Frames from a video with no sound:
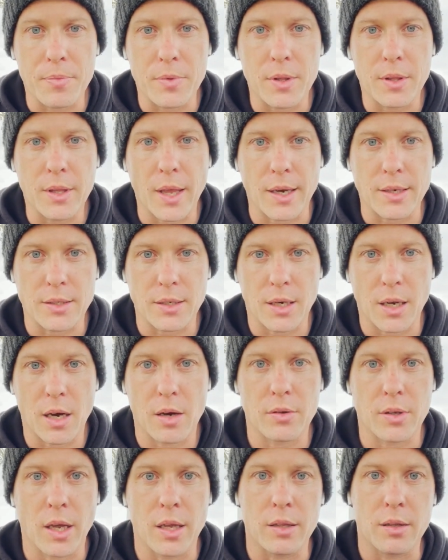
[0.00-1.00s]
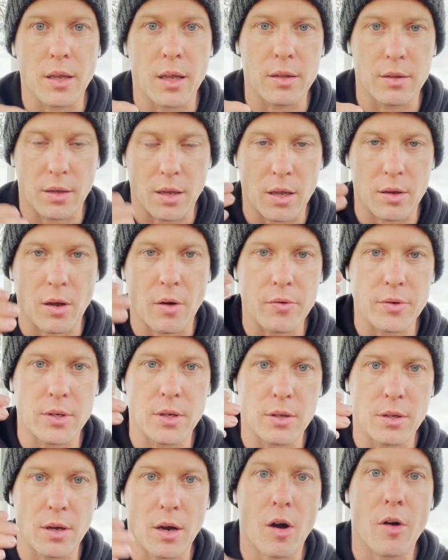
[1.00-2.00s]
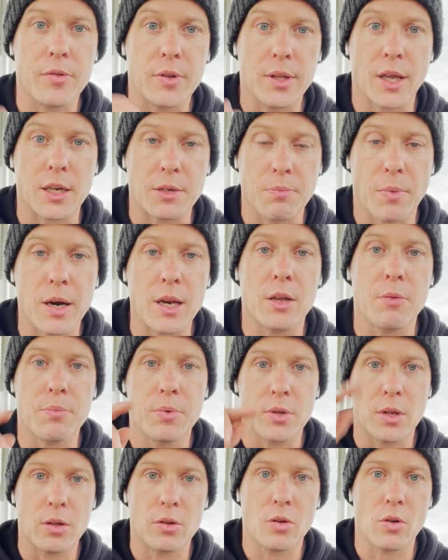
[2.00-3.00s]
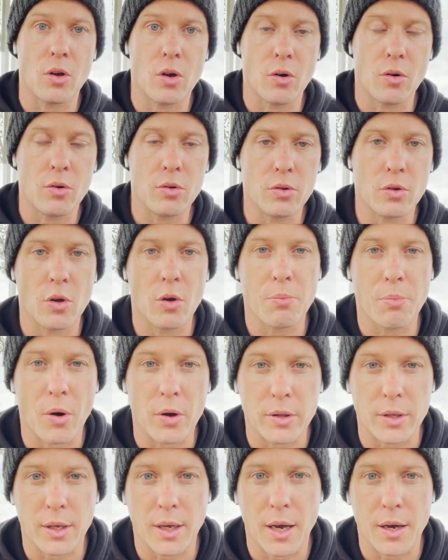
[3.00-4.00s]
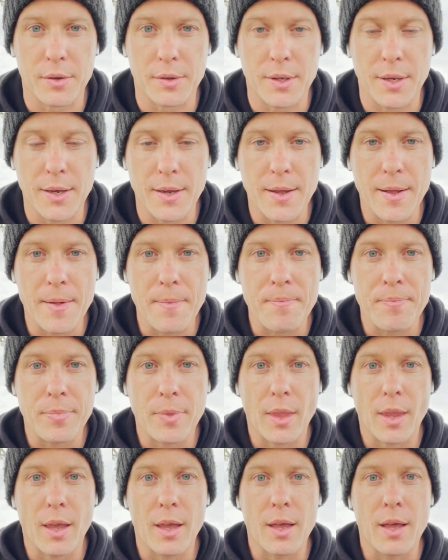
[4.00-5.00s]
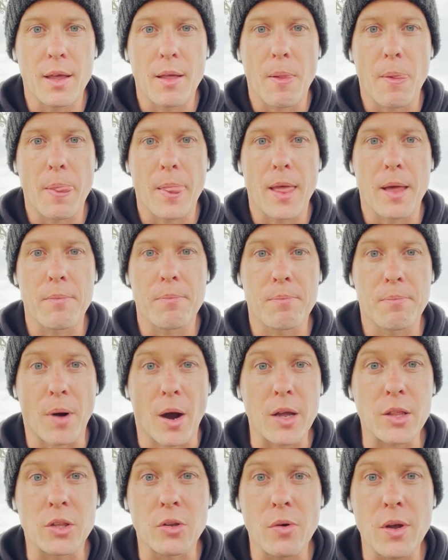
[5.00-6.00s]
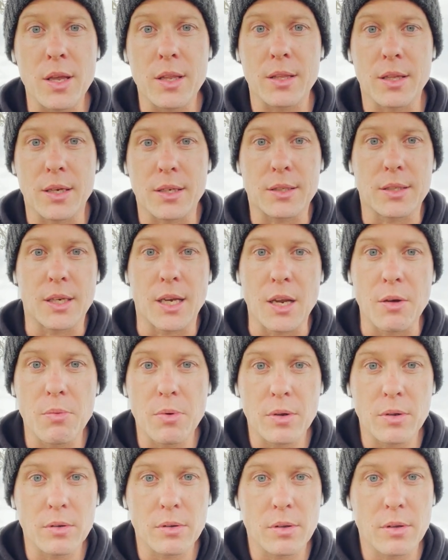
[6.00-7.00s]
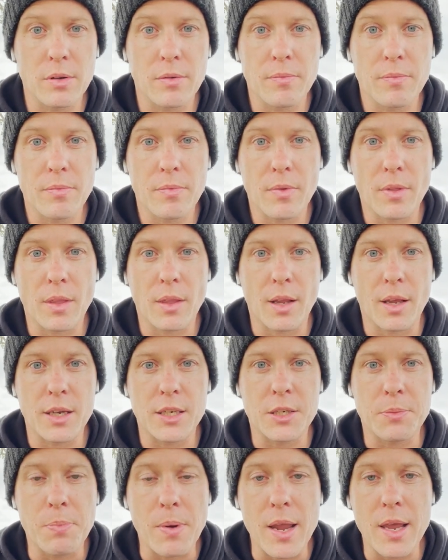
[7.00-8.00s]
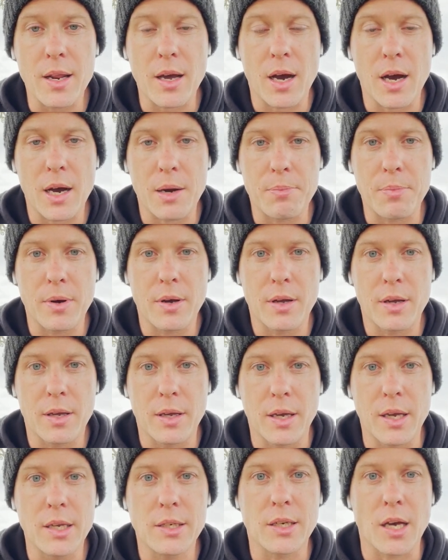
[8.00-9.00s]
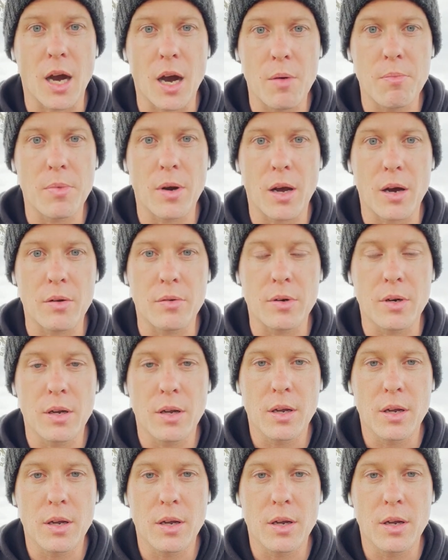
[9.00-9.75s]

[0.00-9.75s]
tax account, and obviously the after tax money put into your bond account. By doing this, he will speed up his home loan